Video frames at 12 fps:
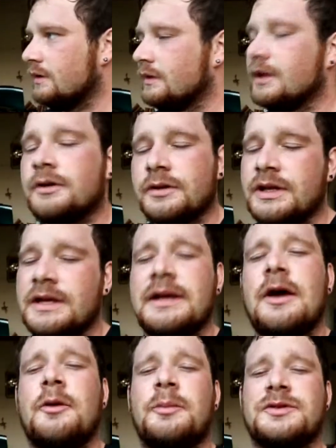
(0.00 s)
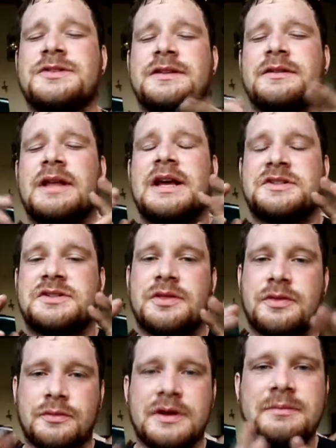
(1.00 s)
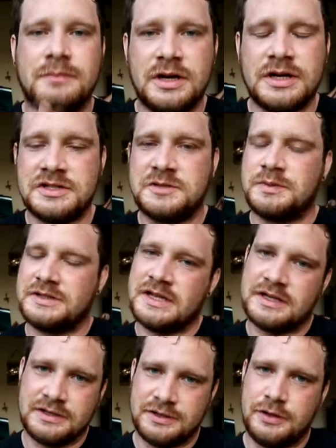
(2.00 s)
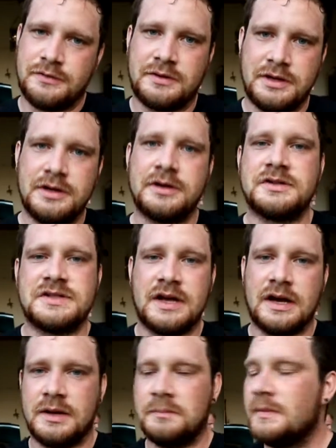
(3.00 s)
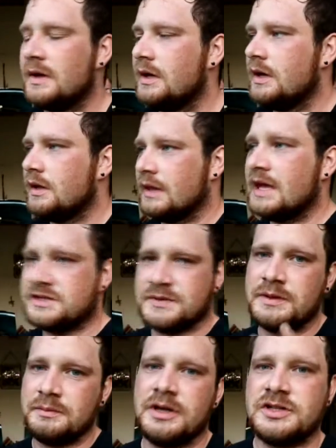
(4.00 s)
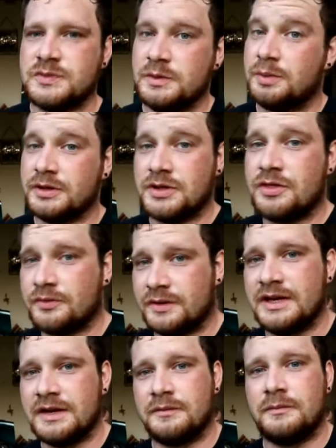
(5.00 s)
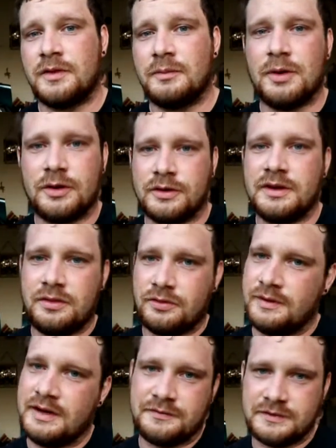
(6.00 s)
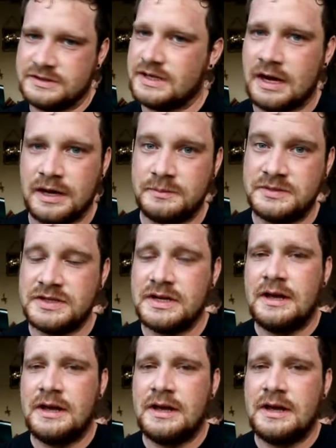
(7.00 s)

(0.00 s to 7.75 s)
literally almost in the last 3 months, but technically over a year's time. The last 3 months, we put the motor in 3 different times,